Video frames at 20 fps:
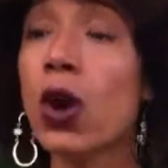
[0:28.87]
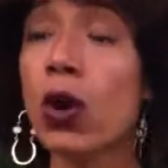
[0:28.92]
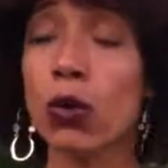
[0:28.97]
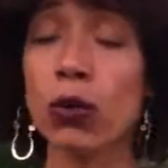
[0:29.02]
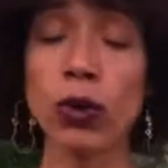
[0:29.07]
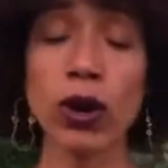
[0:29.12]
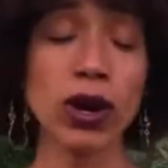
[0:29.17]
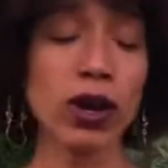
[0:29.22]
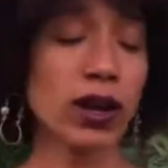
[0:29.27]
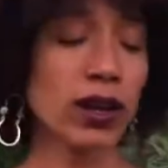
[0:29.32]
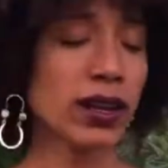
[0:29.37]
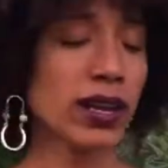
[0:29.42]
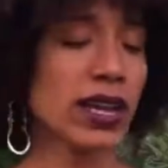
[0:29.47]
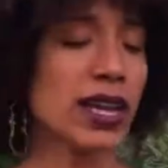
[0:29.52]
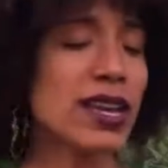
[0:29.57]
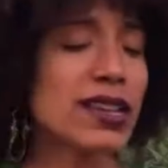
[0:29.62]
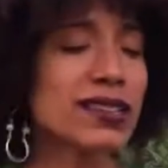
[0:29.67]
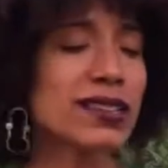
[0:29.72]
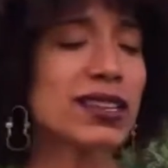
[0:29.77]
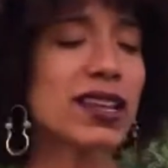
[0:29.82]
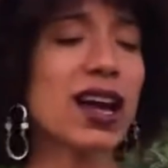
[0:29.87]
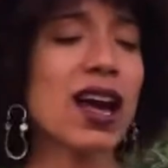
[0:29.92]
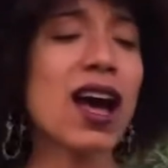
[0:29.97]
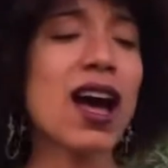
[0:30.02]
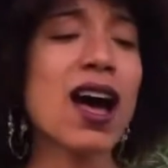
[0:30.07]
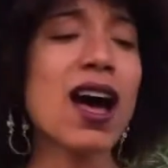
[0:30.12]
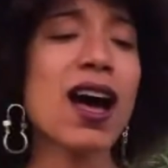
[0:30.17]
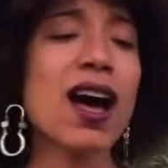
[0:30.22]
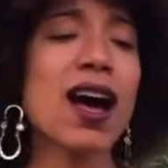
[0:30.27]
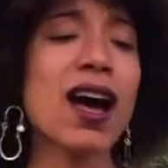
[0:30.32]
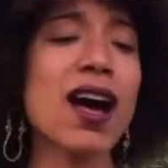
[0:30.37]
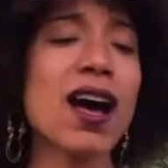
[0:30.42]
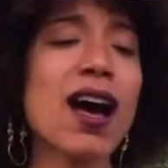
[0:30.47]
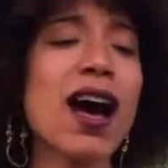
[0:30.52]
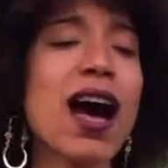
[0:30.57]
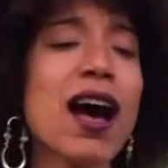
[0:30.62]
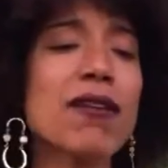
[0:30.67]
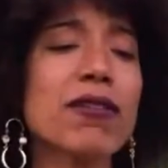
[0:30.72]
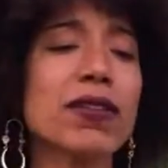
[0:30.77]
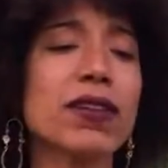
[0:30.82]
What is
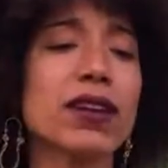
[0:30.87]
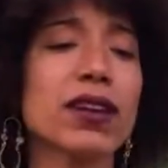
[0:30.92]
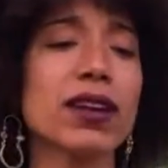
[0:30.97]
love